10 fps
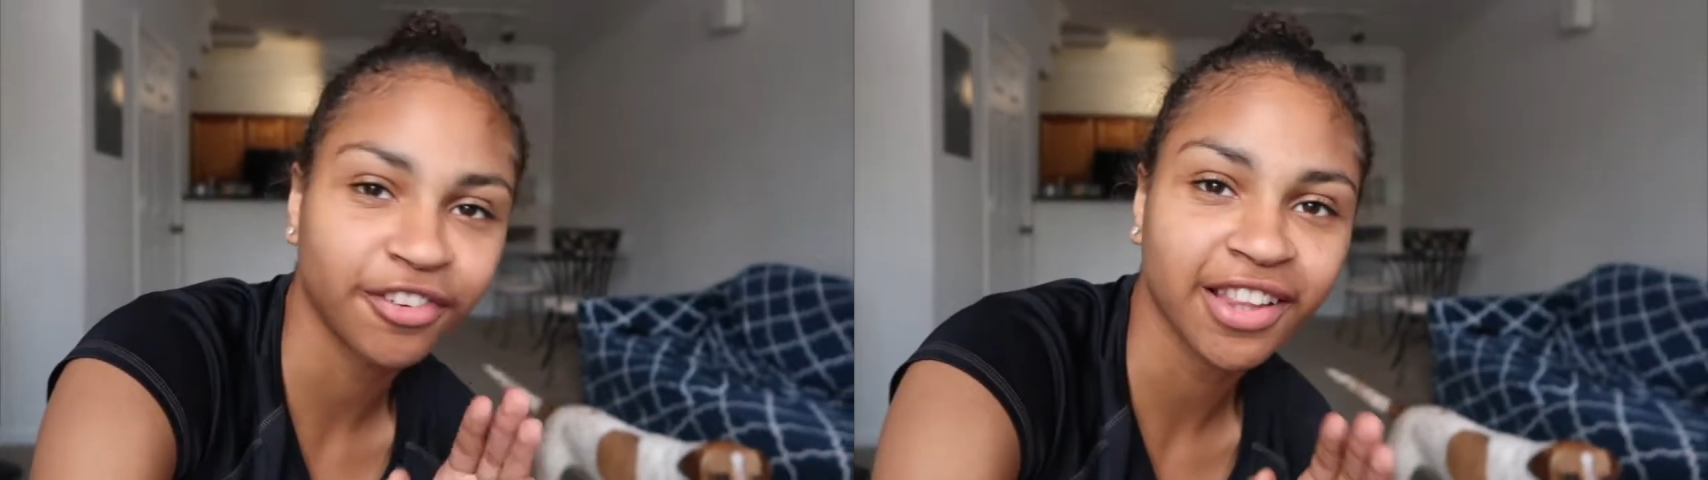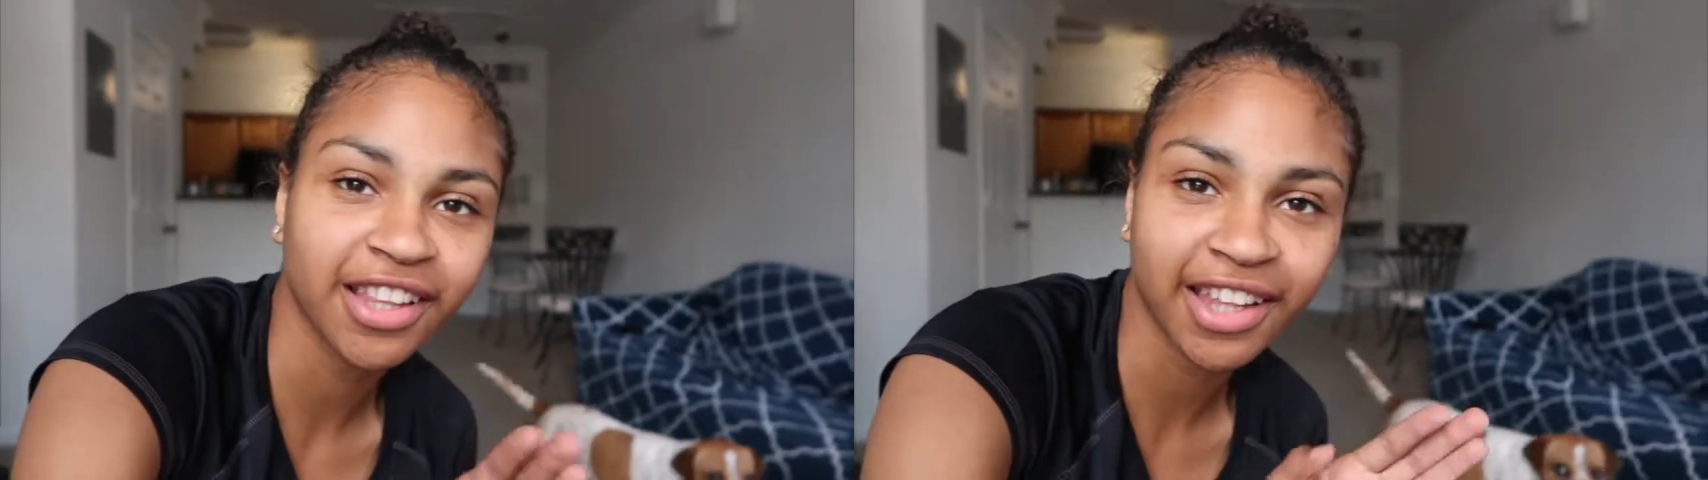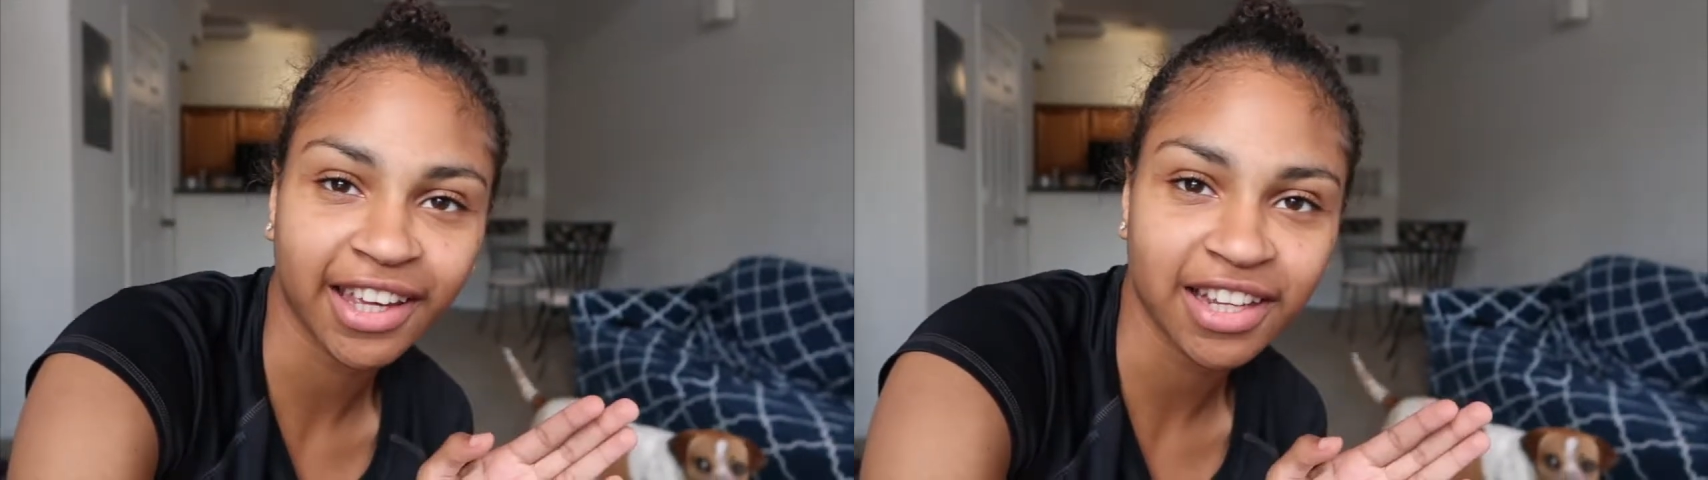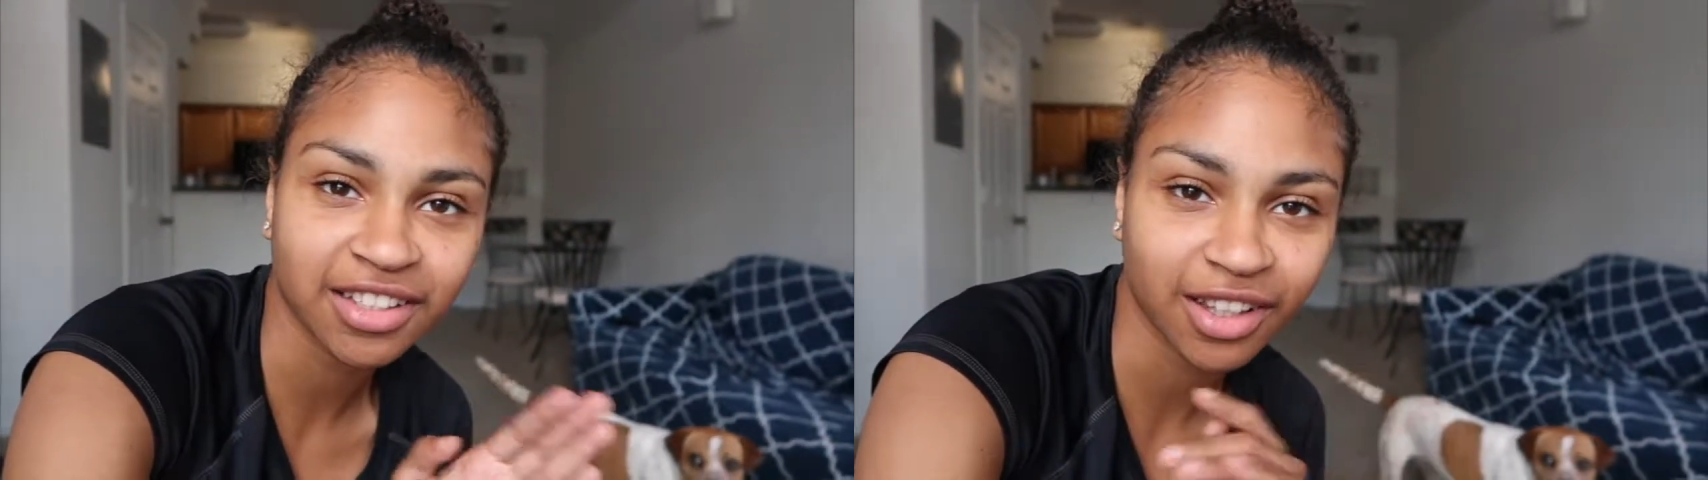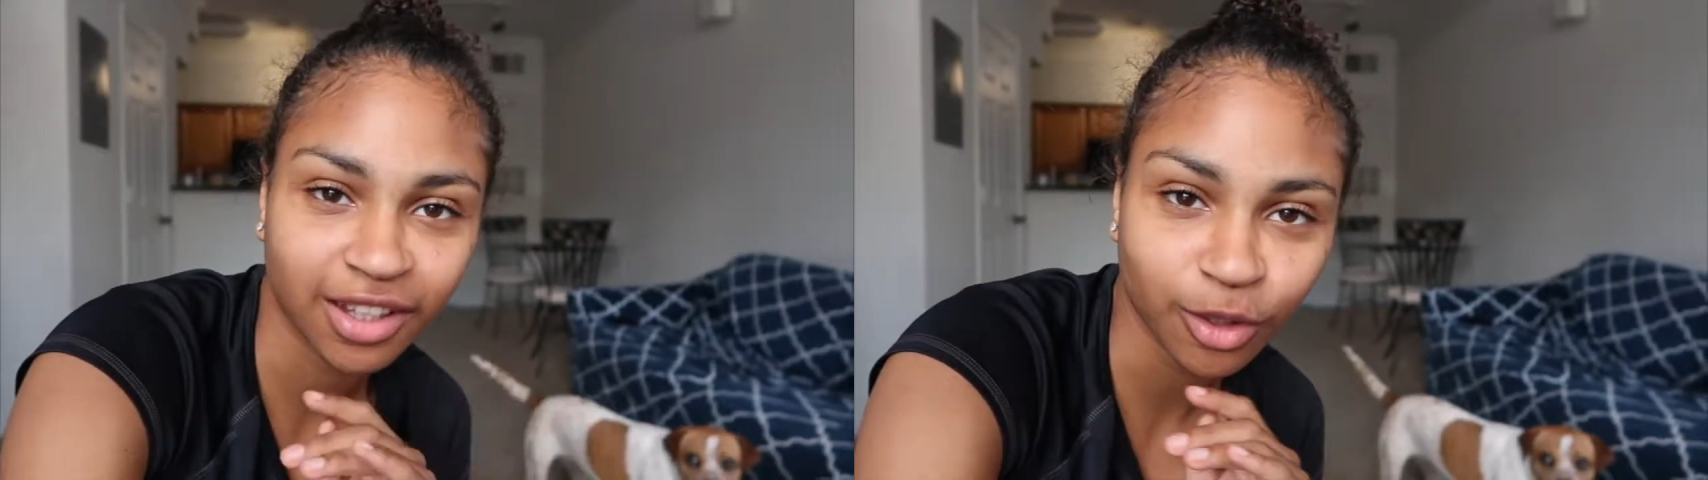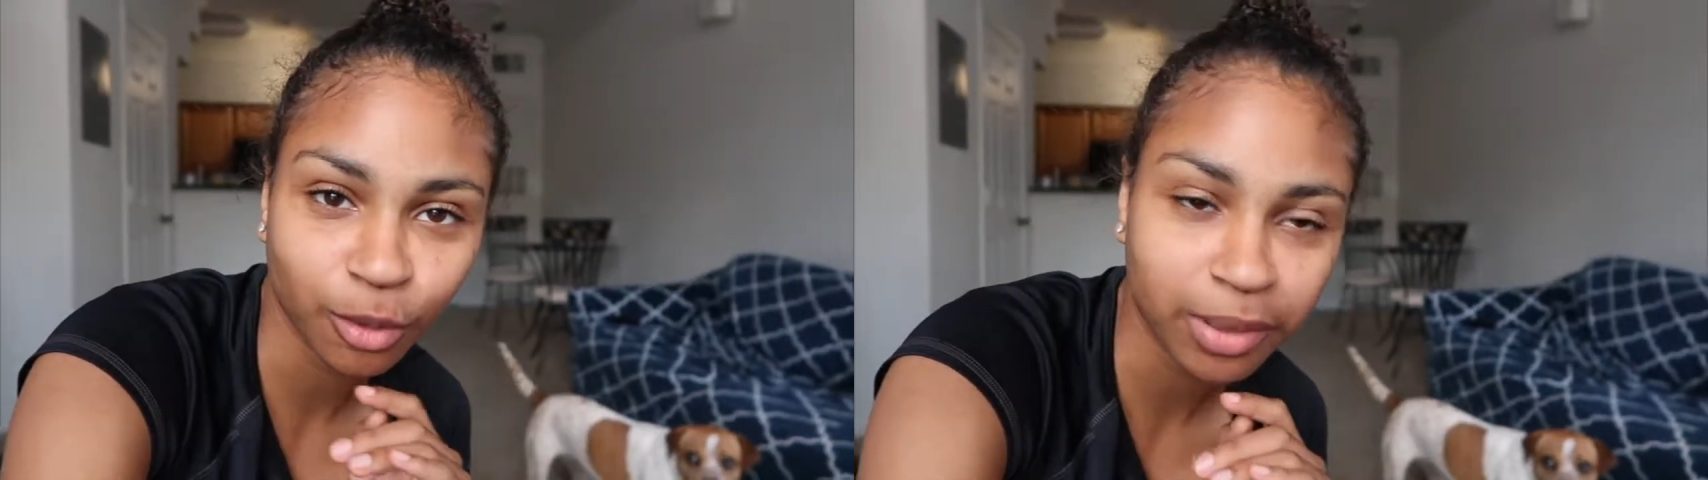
Filly like has like a little